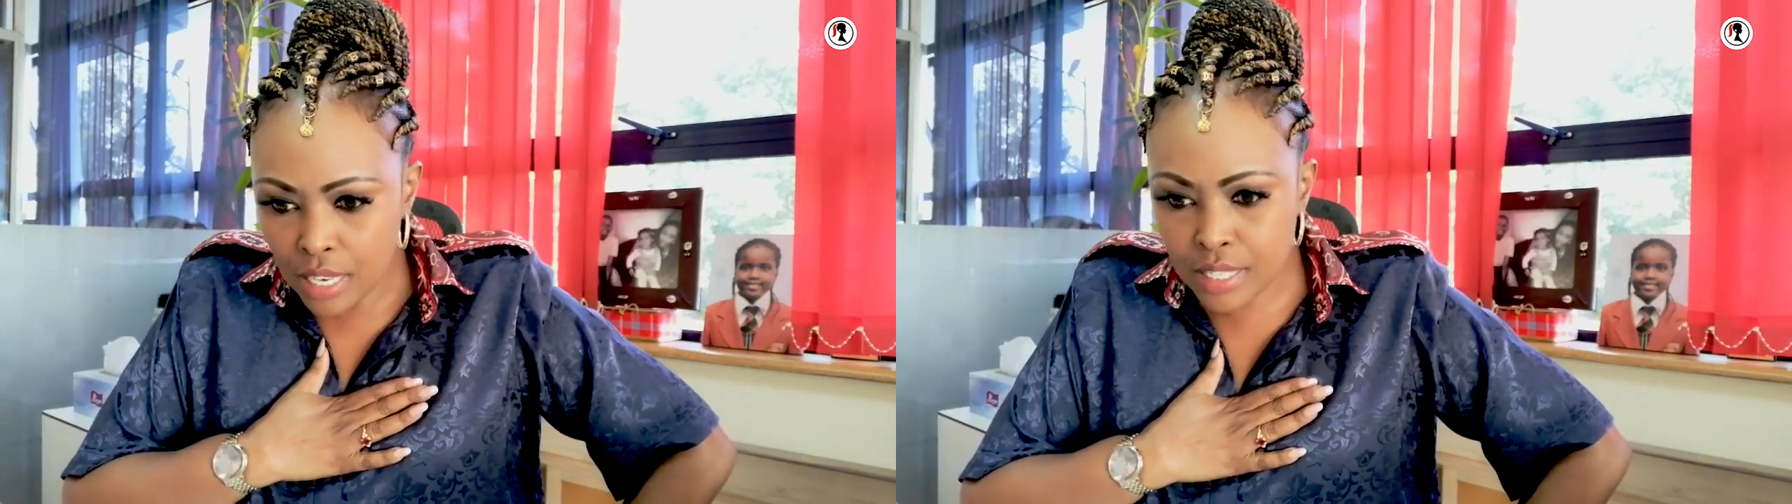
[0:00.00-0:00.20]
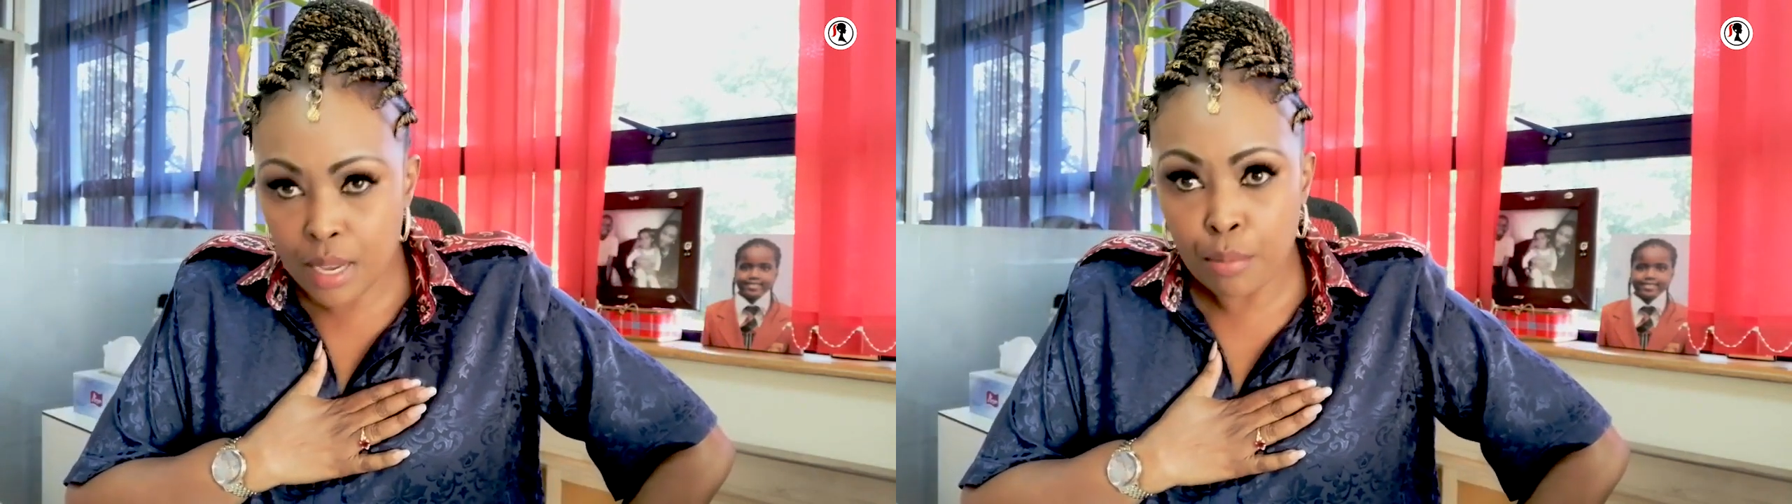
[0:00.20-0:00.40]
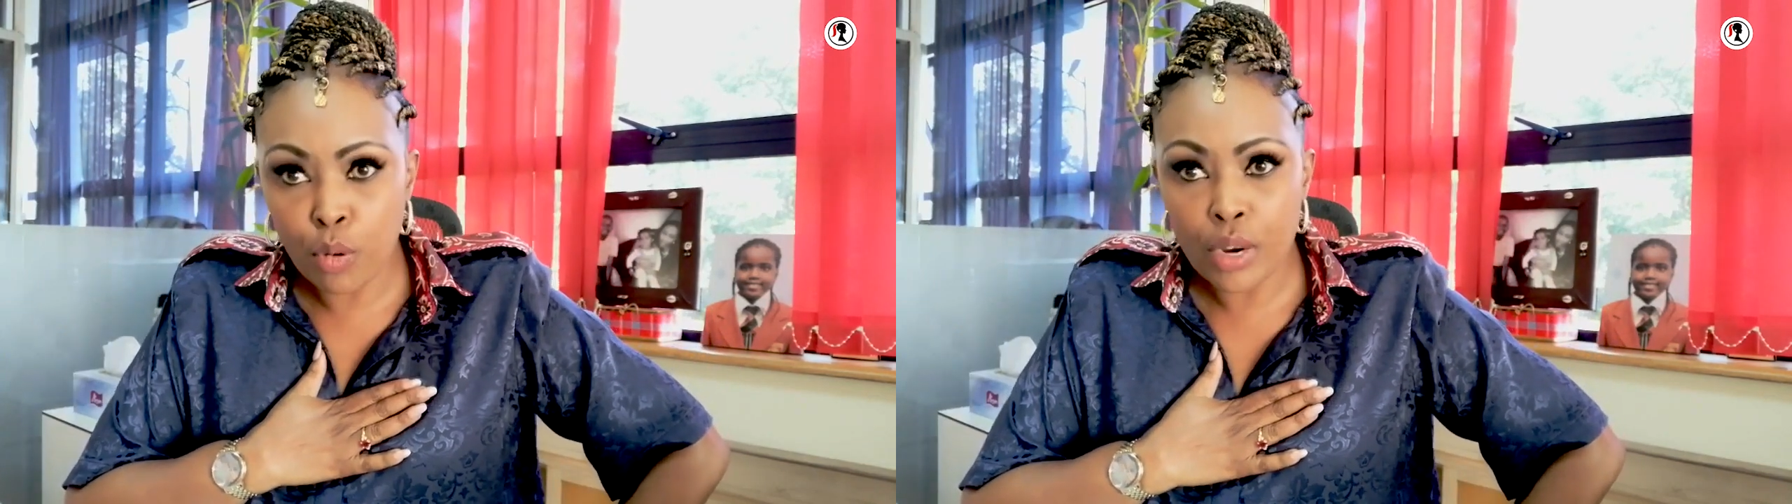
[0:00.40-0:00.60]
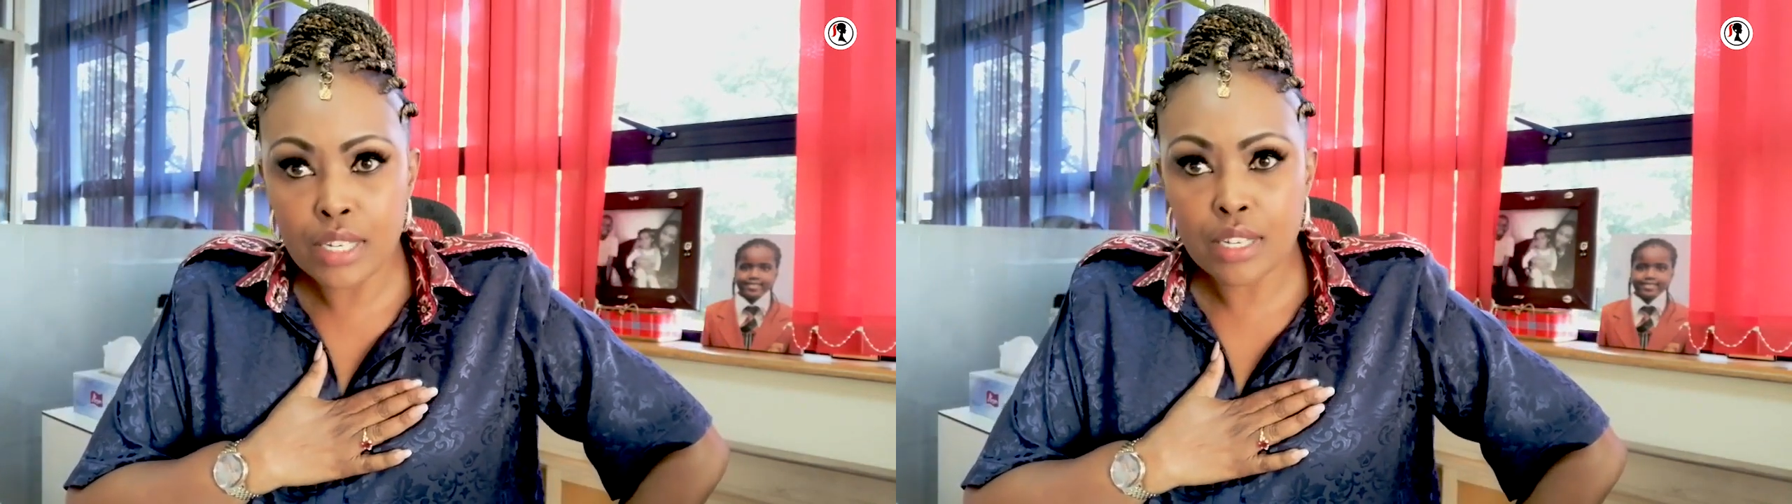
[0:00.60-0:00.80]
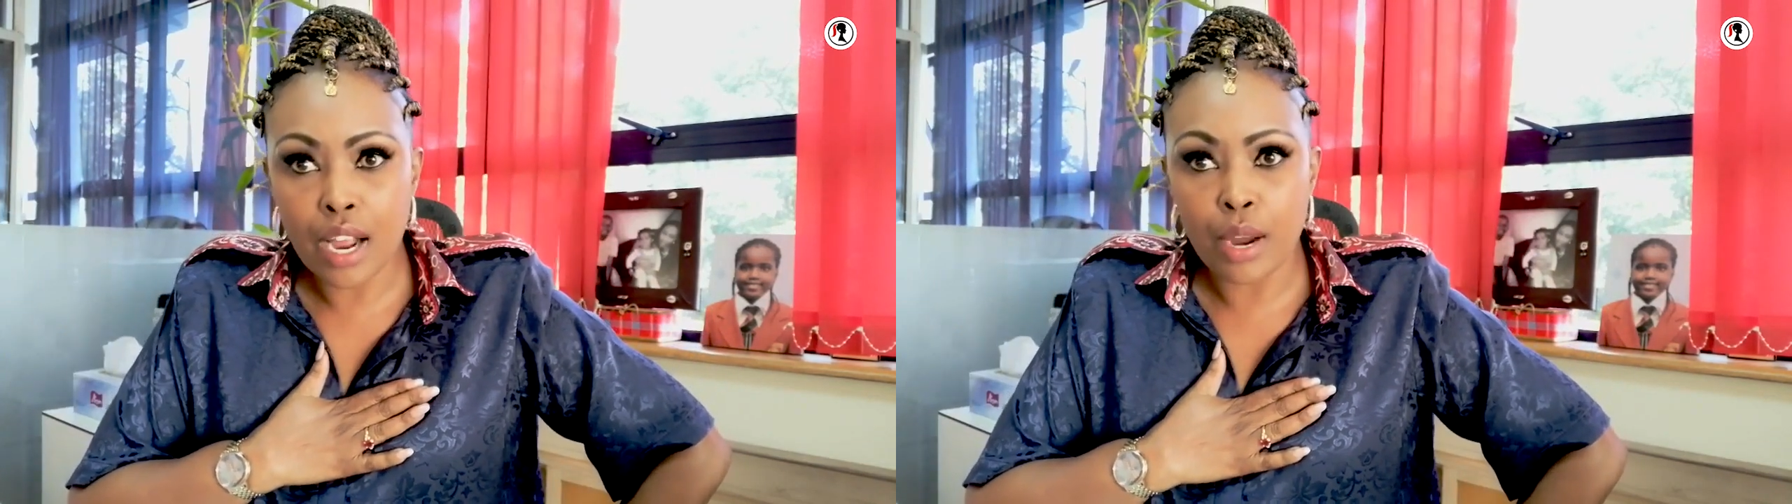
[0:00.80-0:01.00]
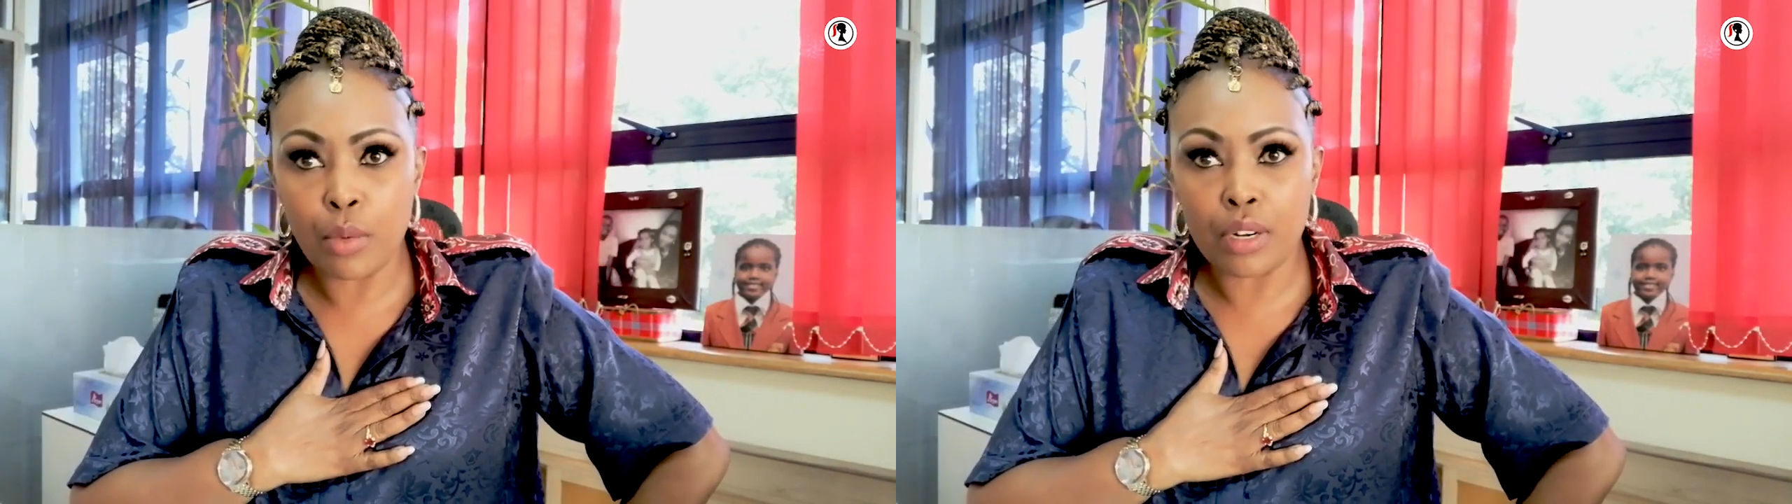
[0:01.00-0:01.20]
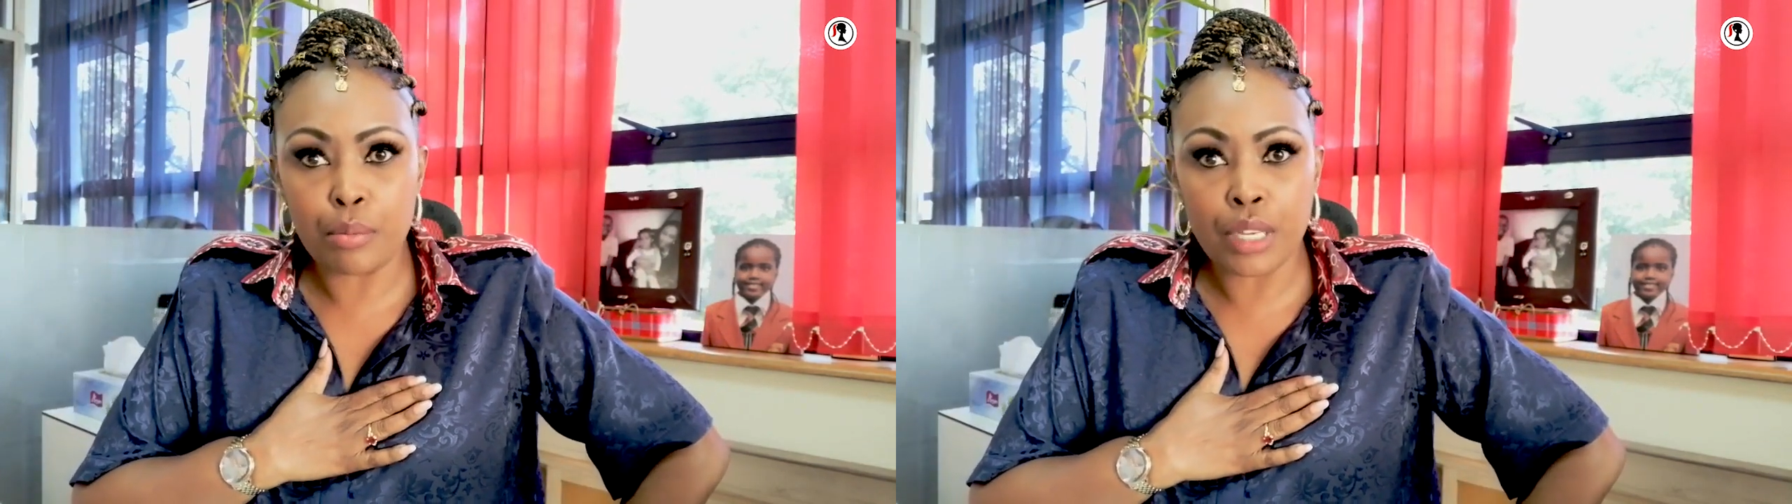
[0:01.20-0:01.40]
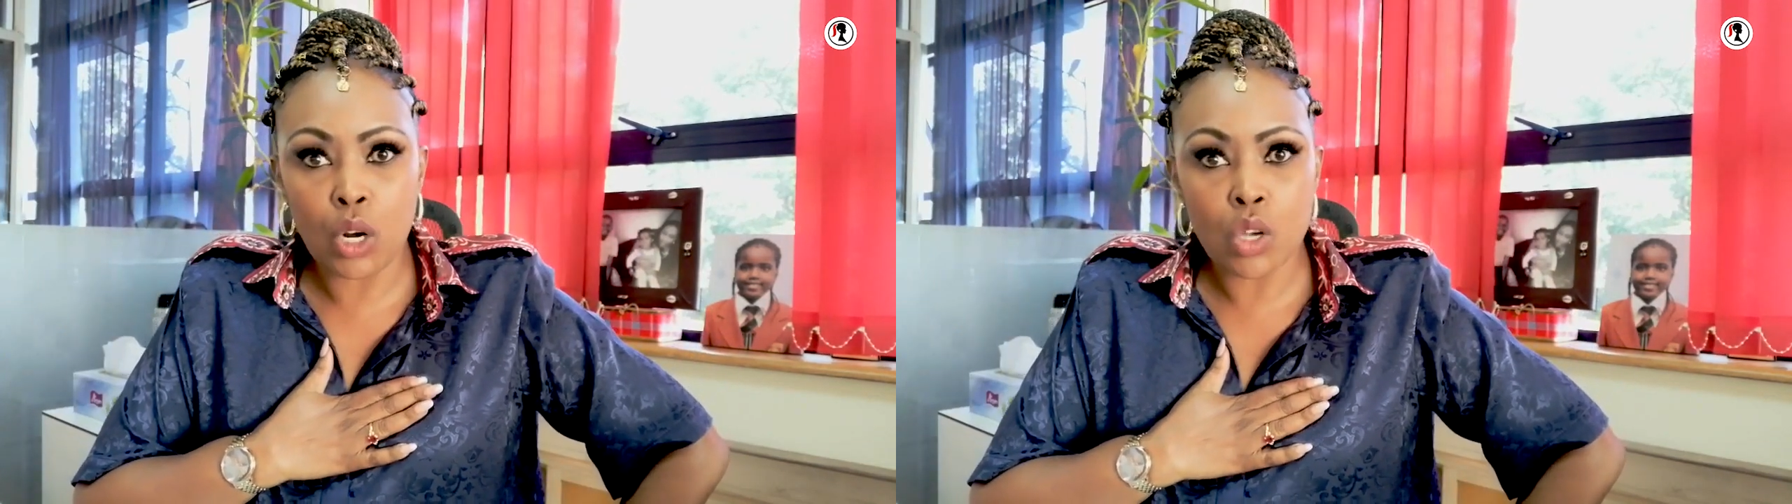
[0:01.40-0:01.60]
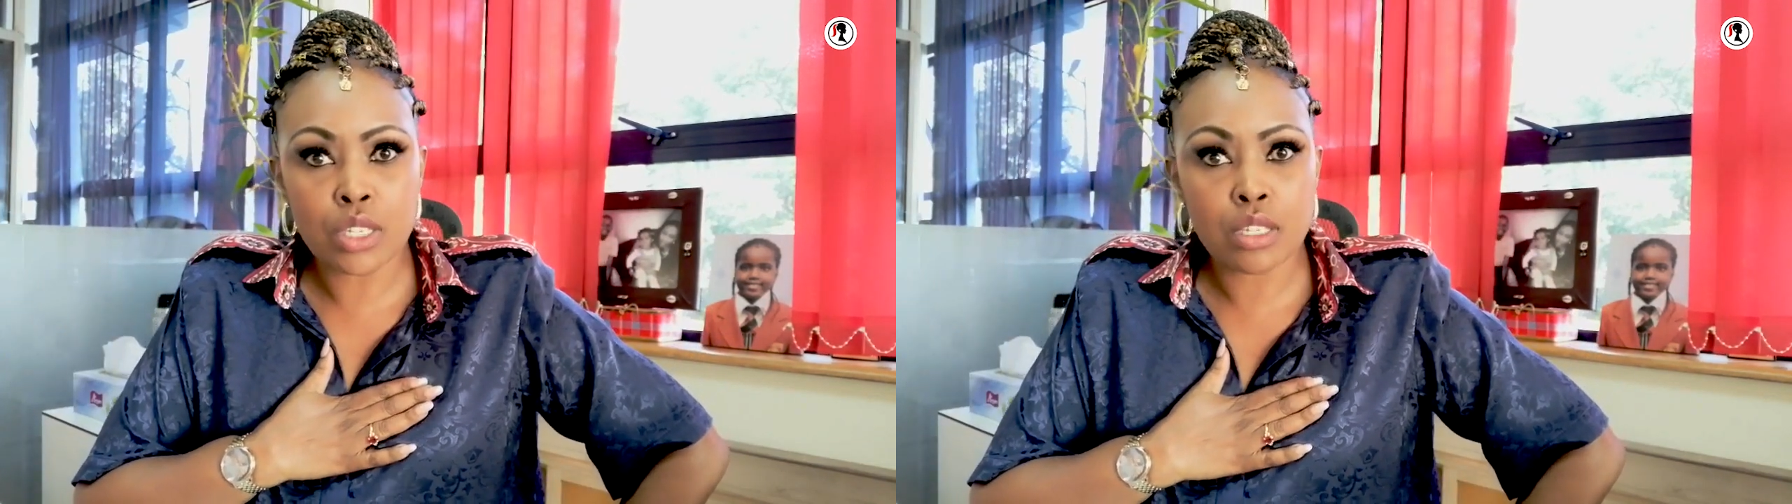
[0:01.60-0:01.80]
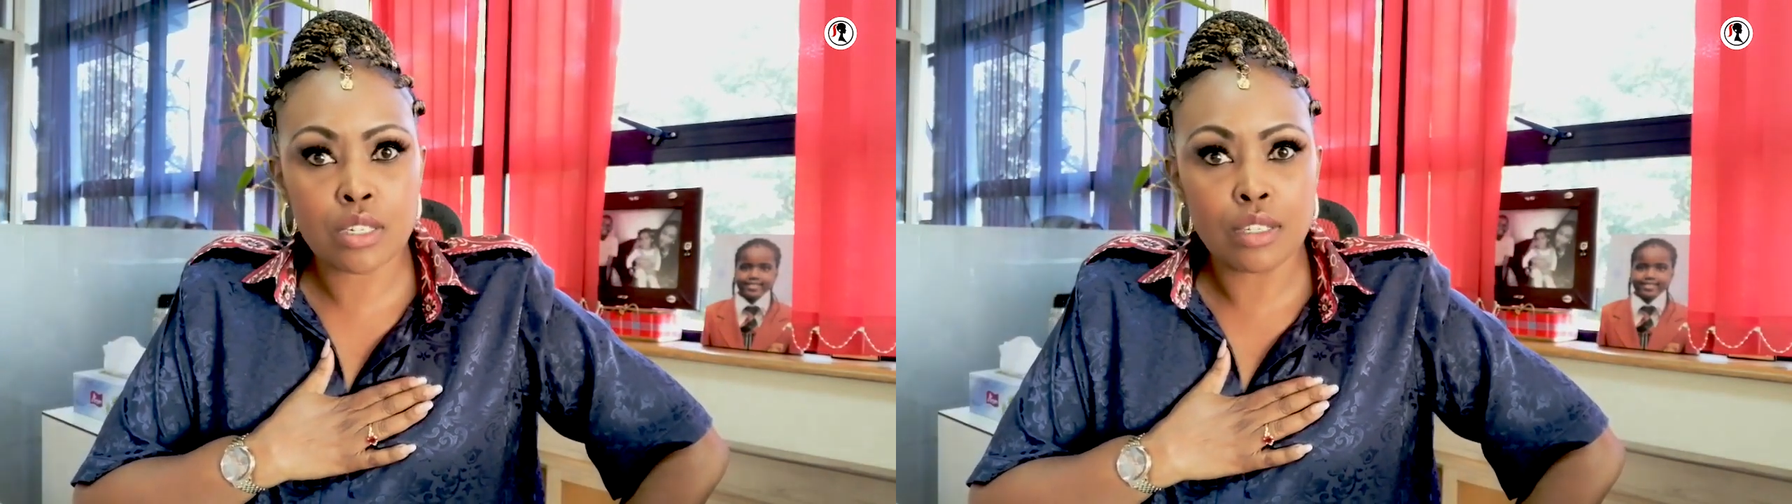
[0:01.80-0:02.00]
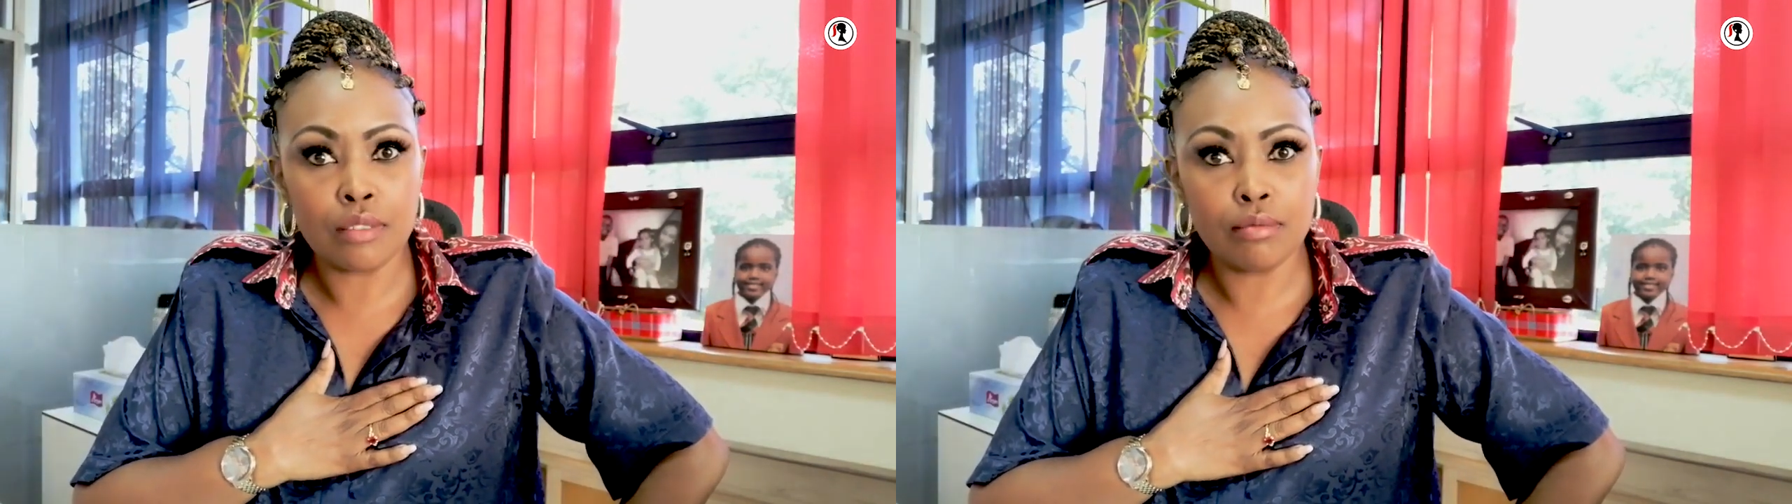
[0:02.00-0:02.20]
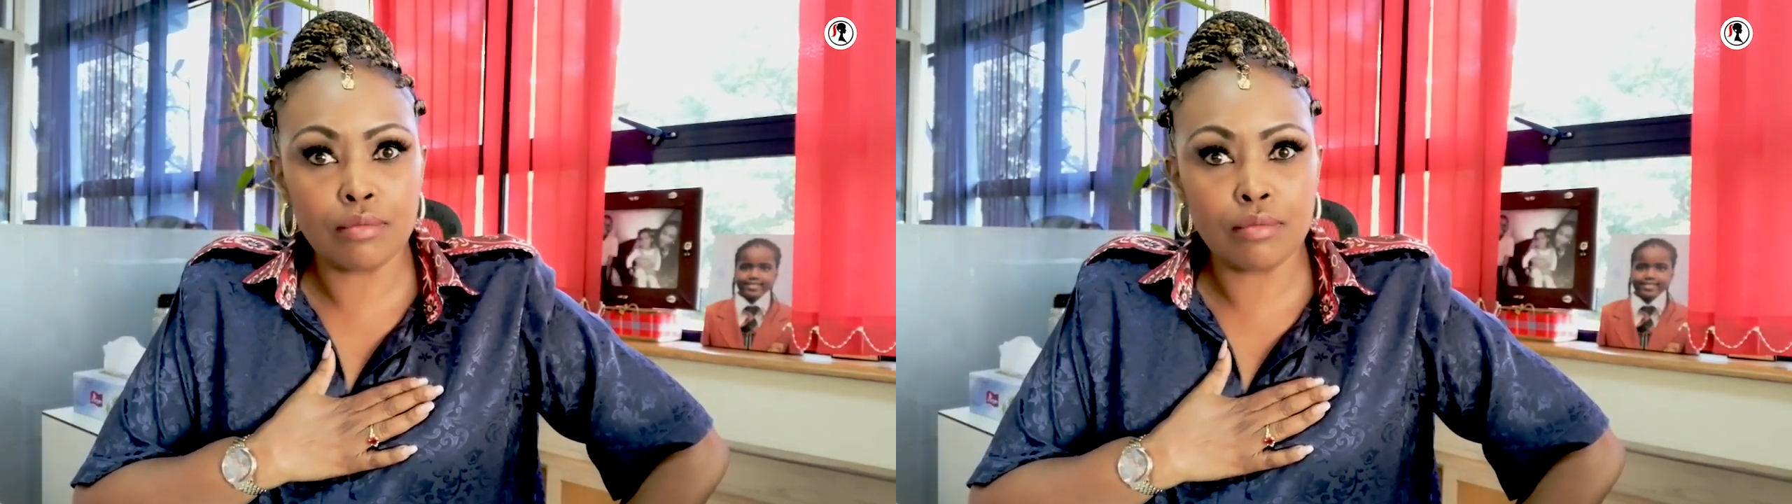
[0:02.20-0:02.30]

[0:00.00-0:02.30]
at some point i will be lost